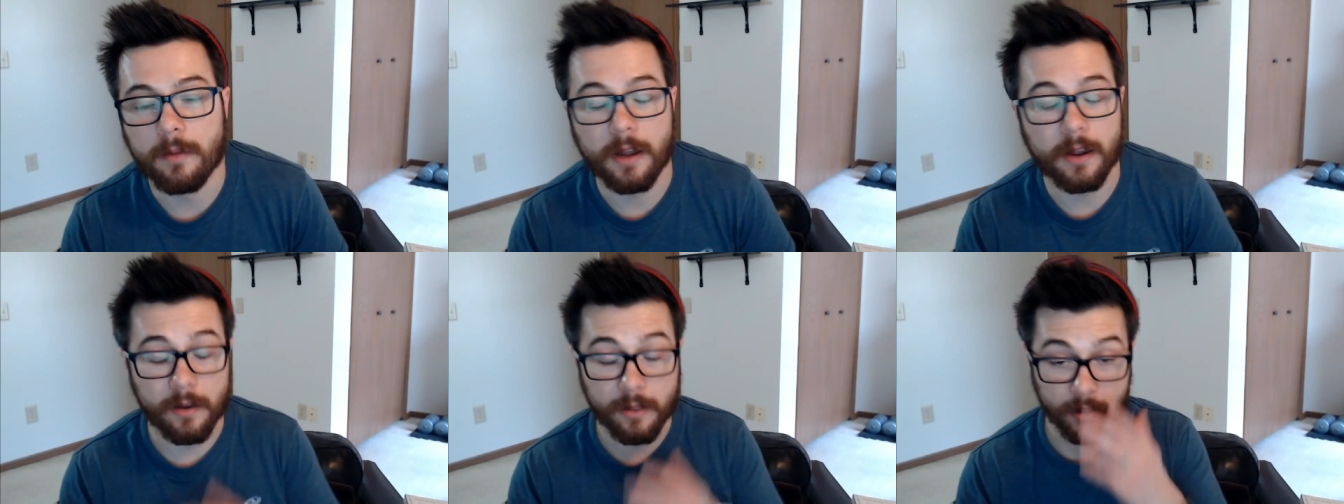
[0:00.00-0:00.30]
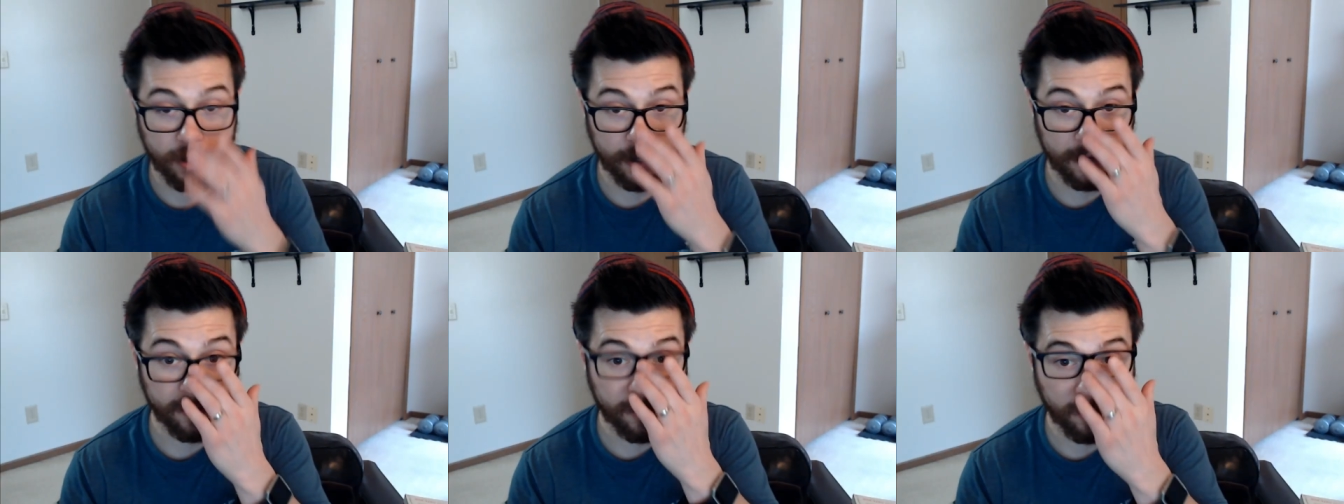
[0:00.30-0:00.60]
and
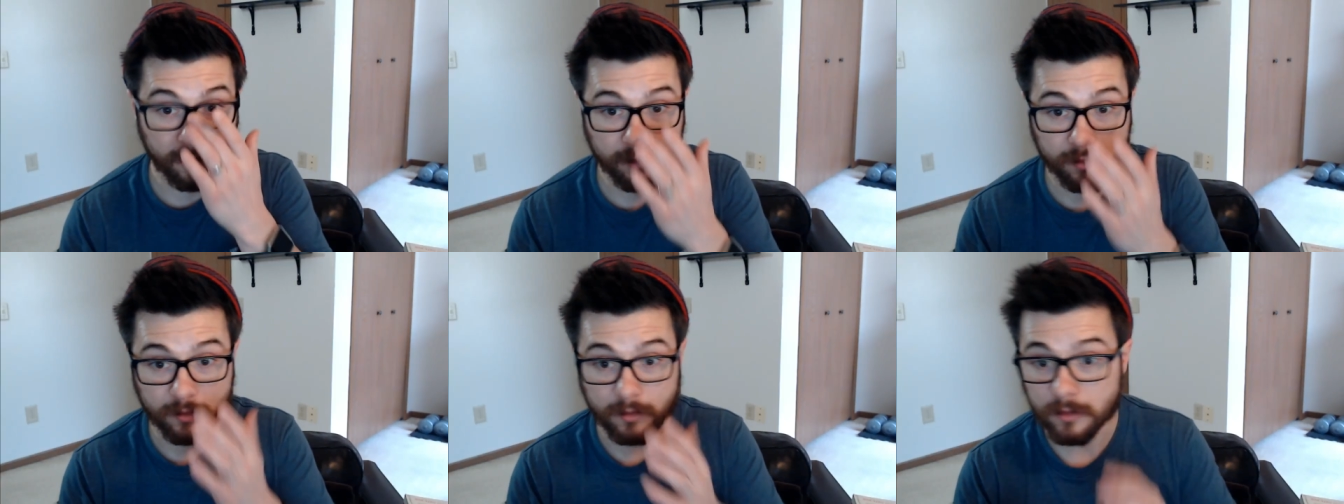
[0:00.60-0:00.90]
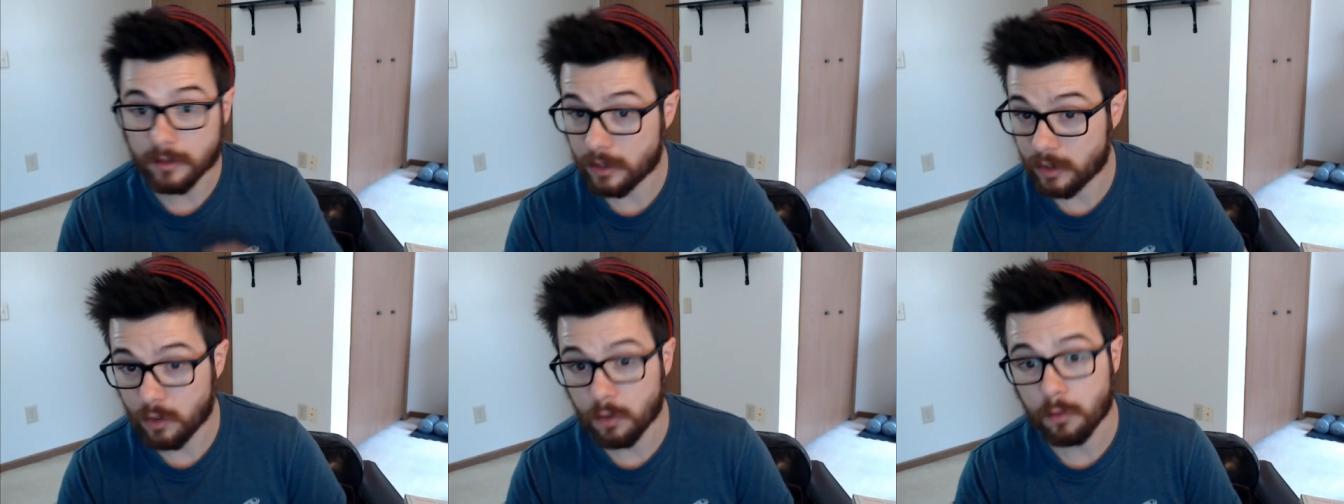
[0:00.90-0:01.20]
they do
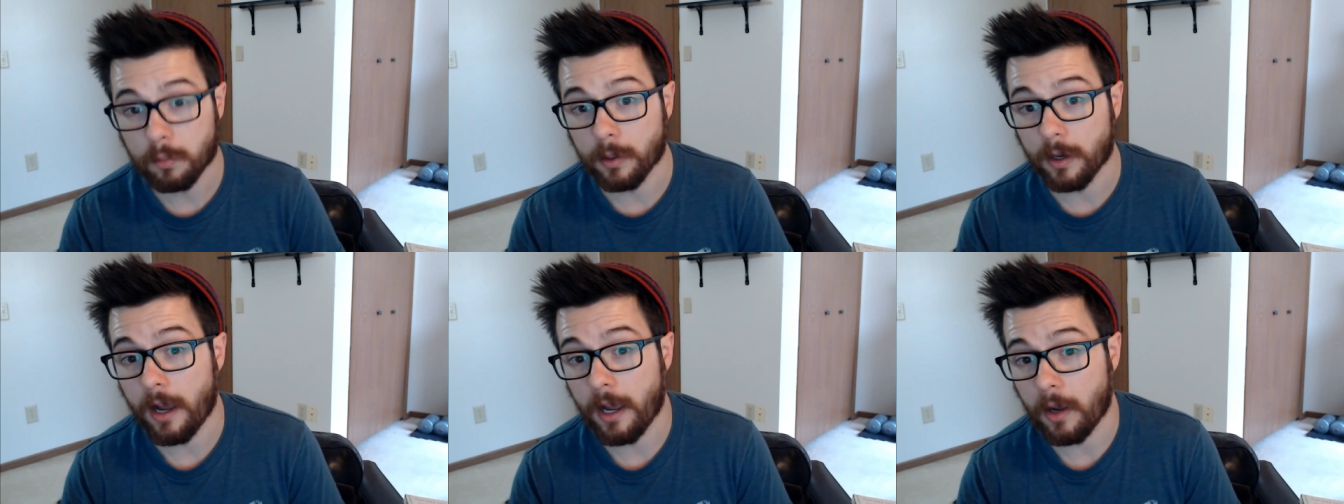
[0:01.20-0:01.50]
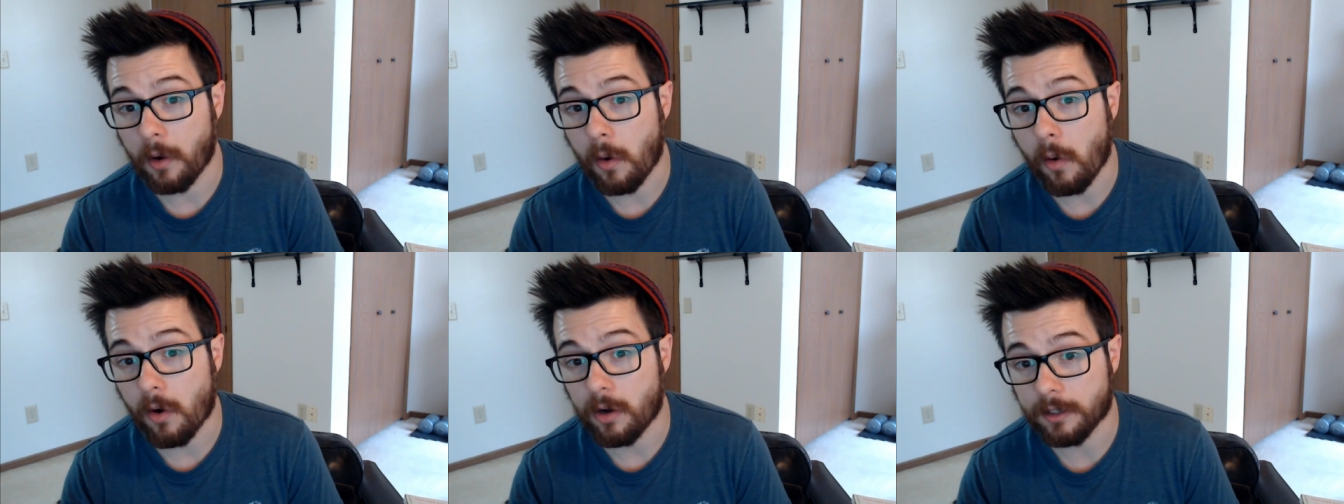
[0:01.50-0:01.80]
super
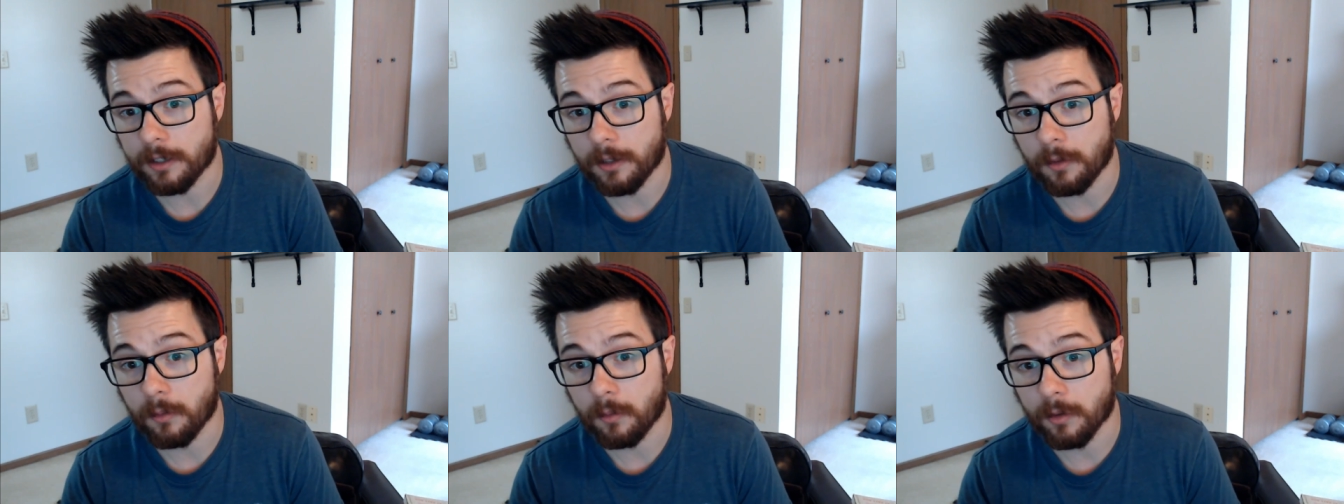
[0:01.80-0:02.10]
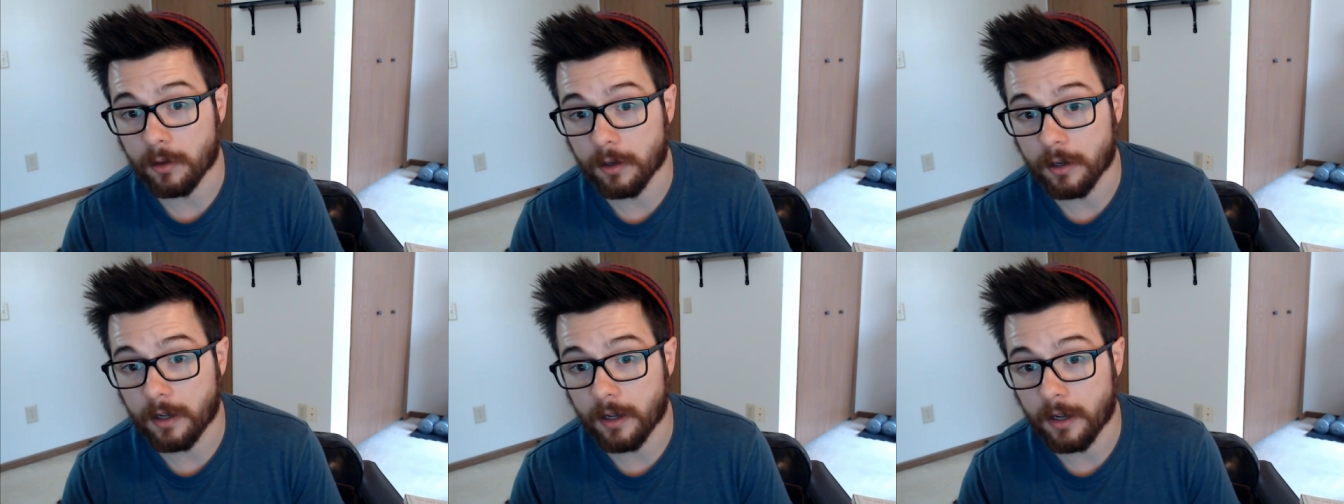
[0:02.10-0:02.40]
high quality
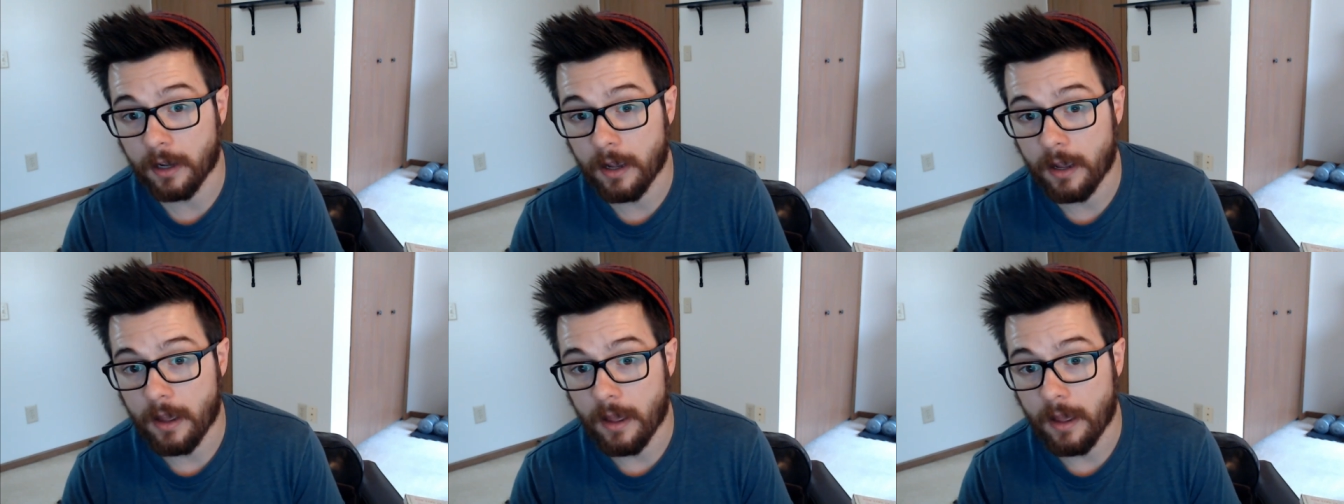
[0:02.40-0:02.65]
work